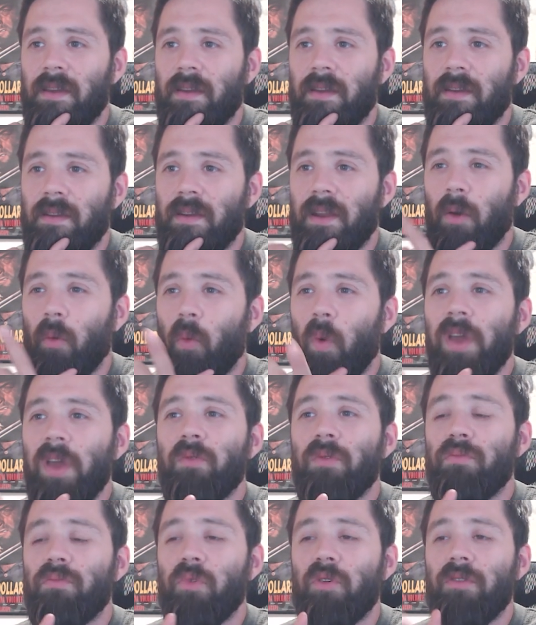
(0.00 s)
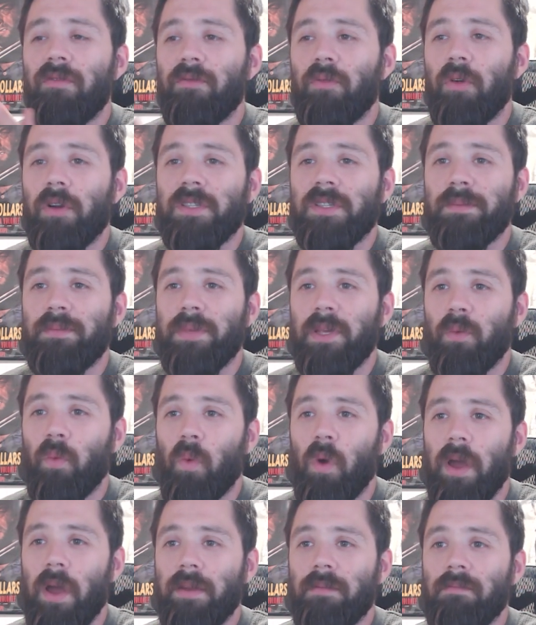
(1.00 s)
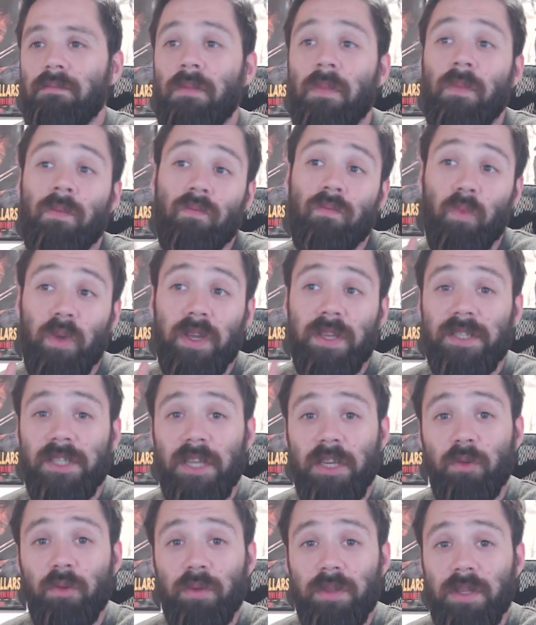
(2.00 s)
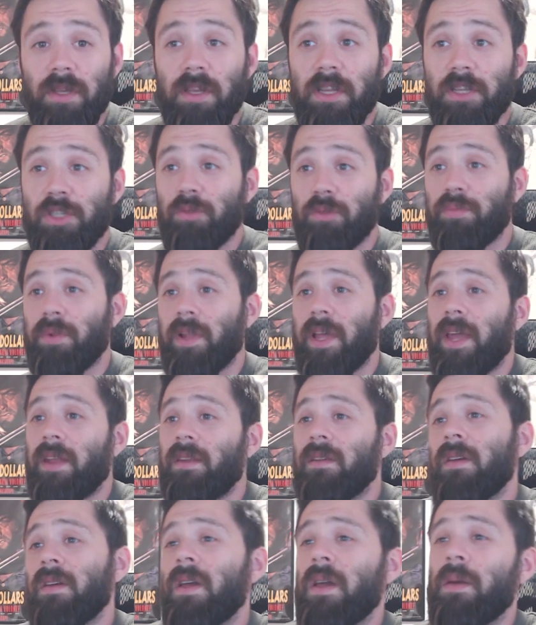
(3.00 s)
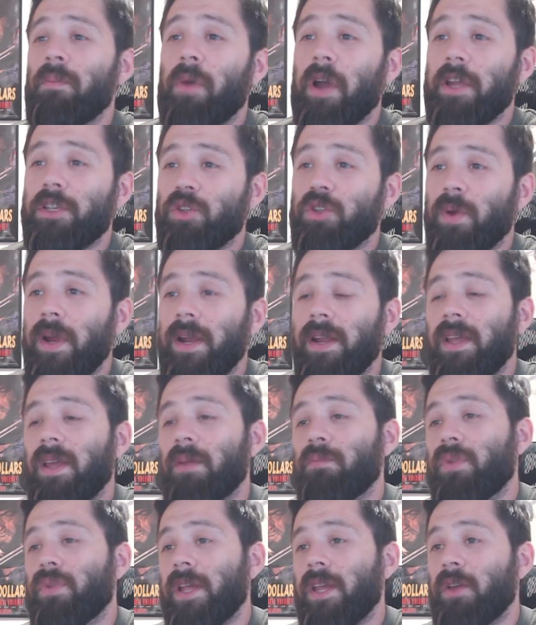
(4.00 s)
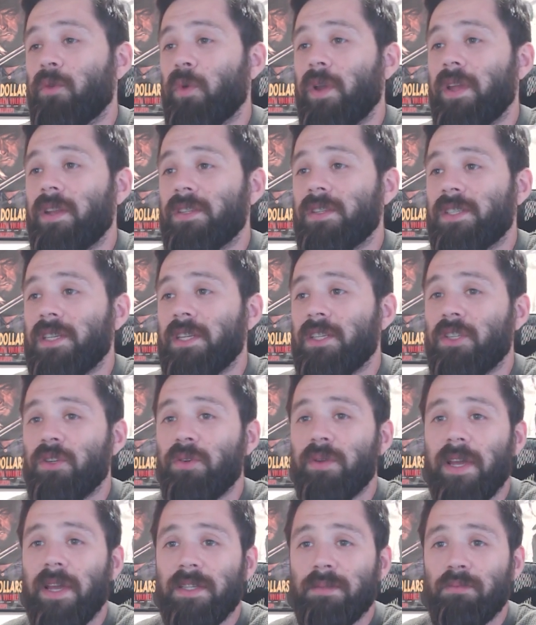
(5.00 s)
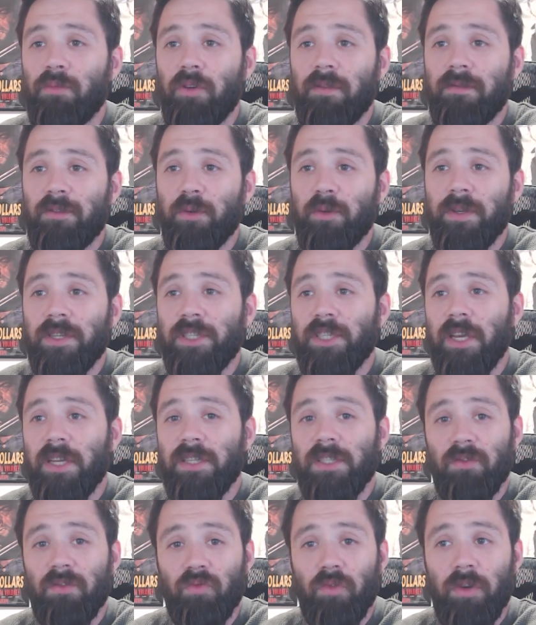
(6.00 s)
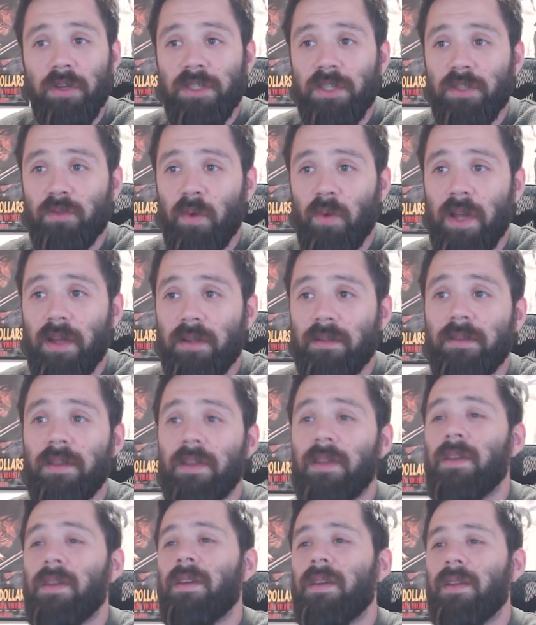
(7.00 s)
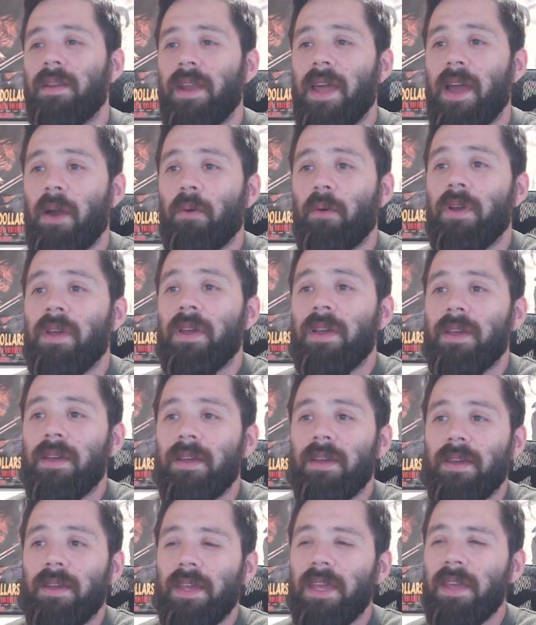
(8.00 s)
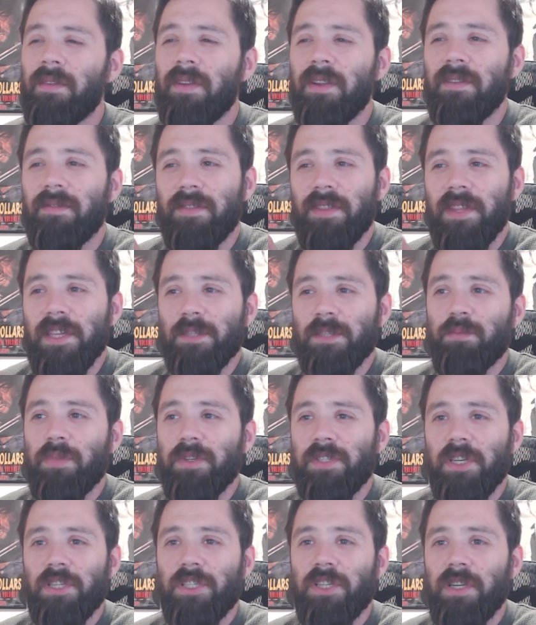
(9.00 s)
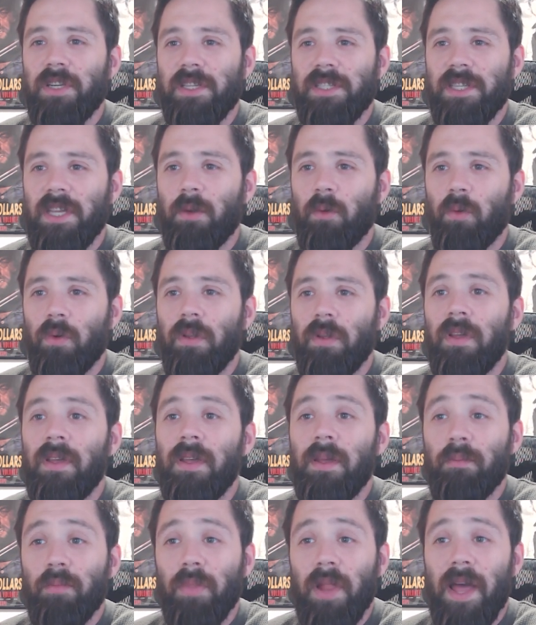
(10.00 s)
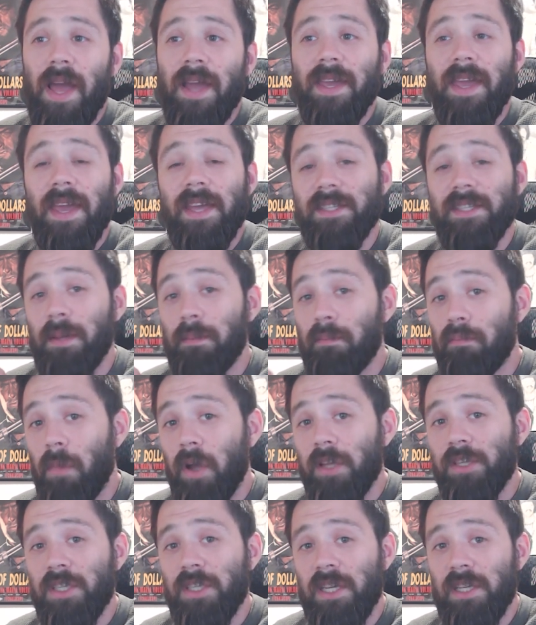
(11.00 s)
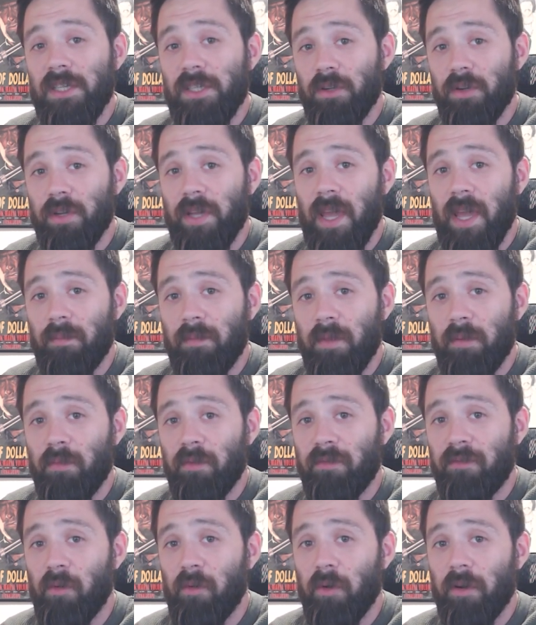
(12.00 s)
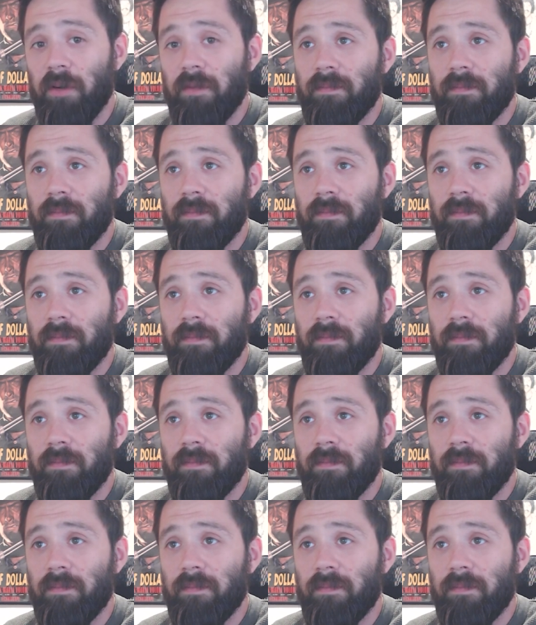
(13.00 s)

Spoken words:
Now white would move rook to b1. We continue with the initial plan by trading and playing queen to c2 next move to exchange the rooks as well. Now, even if this position is equal, black has a much easier game than before.